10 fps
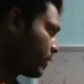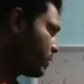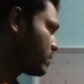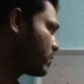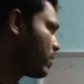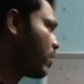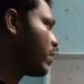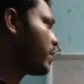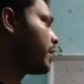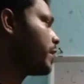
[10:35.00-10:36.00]
this,
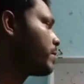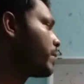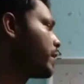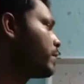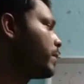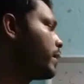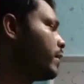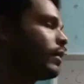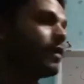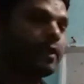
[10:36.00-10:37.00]
or it might be
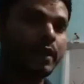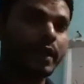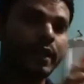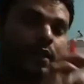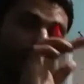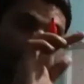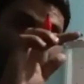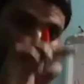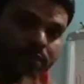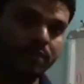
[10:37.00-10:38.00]
like
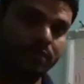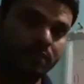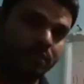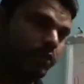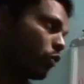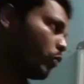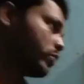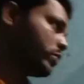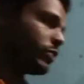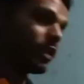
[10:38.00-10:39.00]

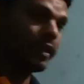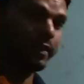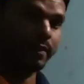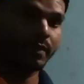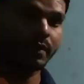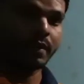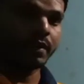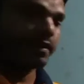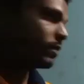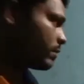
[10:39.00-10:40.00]
closed chain.
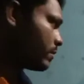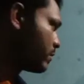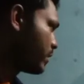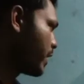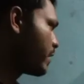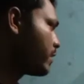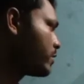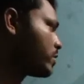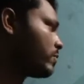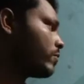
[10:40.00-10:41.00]
The
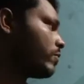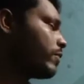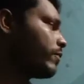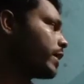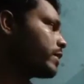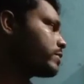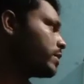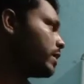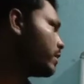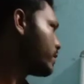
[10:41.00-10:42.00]
catenation, one we can
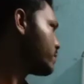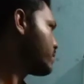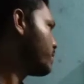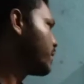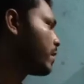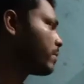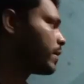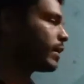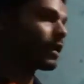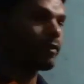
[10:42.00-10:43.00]
see in case of carbon,
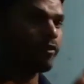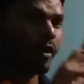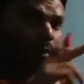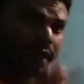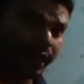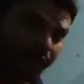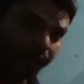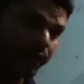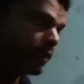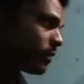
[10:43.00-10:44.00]
it can form a
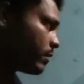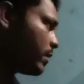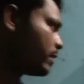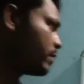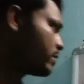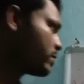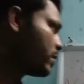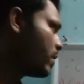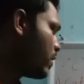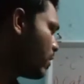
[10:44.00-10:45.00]
ring like this,
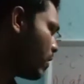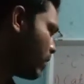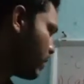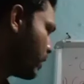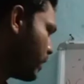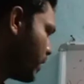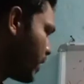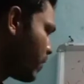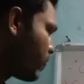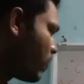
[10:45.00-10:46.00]
or it
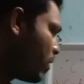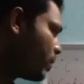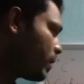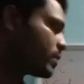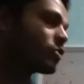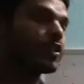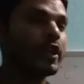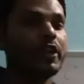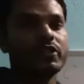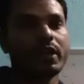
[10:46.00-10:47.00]
can form a
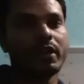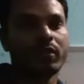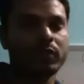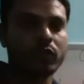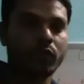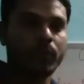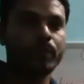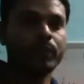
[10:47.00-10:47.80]
straight chain also.